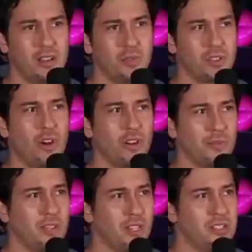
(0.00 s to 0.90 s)
was hard
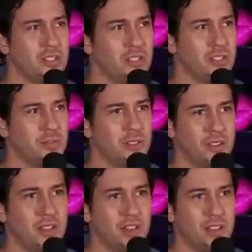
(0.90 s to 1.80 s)
on relationships. I
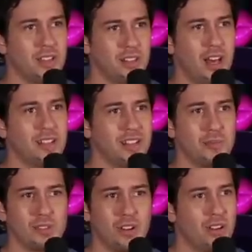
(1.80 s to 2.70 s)
think I think you lockdown either,
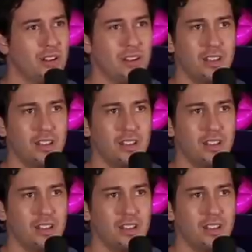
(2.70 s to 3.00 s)
was like, hard.